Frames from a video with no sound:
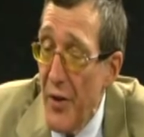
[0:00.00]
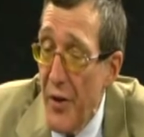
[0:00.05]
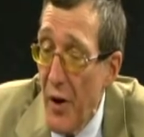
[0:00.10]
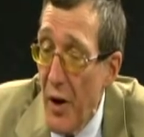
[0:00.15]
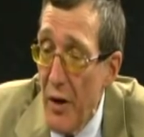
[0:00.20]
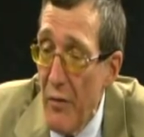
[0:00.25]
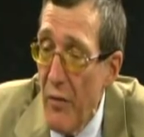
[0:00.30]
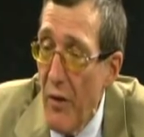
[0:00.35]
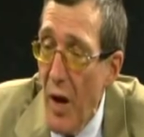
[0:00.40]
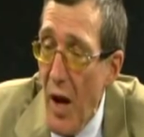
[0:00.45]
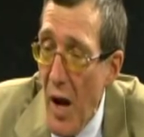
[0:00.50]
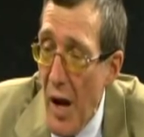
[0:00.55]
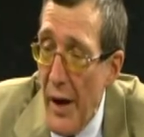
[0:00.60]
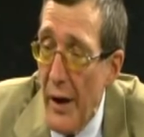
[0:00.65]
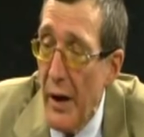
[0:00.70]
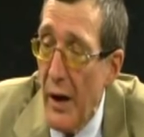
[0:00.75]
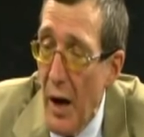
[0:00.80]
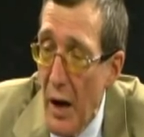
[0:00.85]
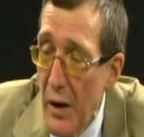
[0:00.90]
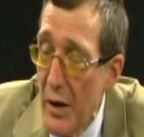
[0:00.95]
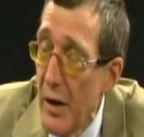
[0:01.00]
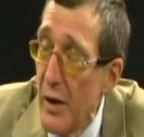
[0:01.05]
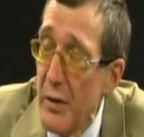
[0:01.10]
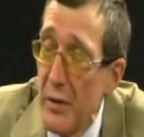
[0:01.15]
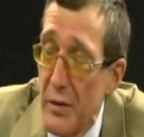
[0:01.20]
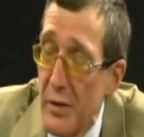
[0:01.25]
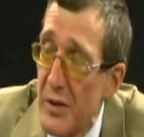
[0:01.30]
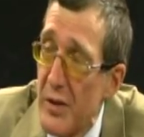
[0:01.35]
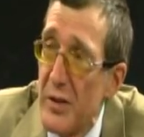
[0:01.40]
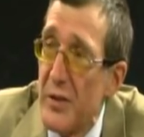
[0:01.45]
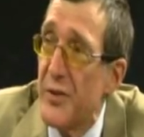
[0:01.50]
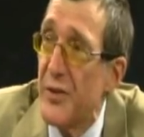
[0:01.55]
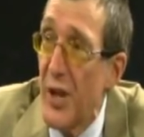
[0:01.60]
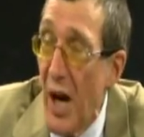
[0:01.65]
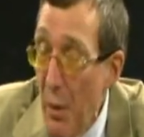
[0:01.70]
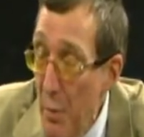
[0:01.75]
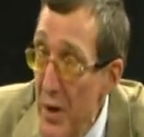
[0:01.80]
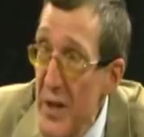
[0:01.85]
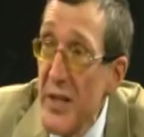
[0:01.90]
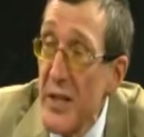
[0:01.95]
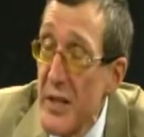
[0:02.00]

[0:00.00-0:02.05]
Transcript: thought of lying. Dumb as